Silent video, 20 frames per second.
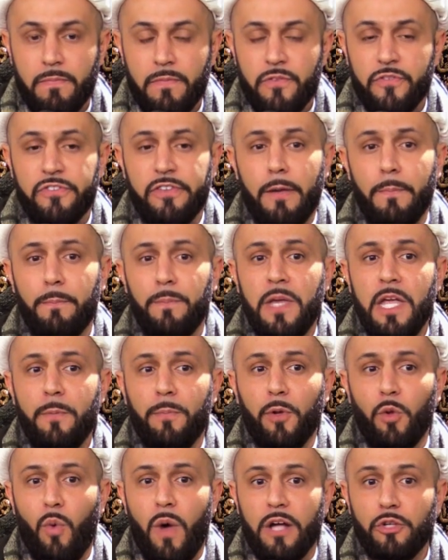Some
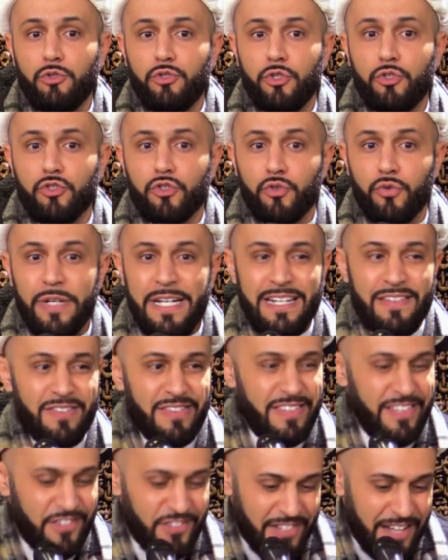people want to
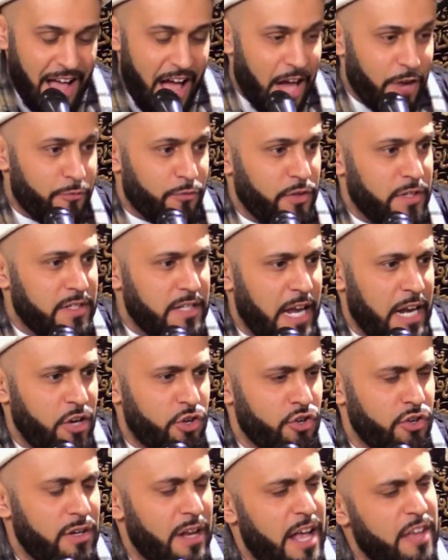treat this
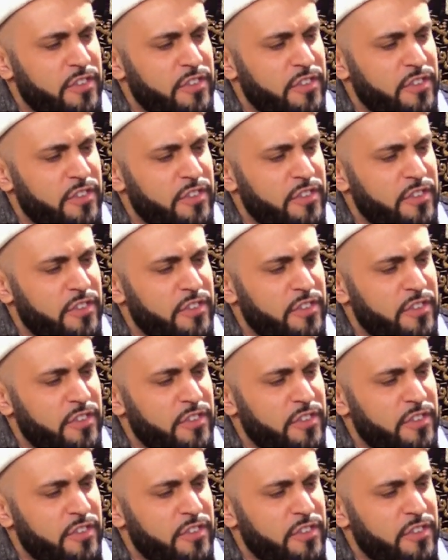confrontation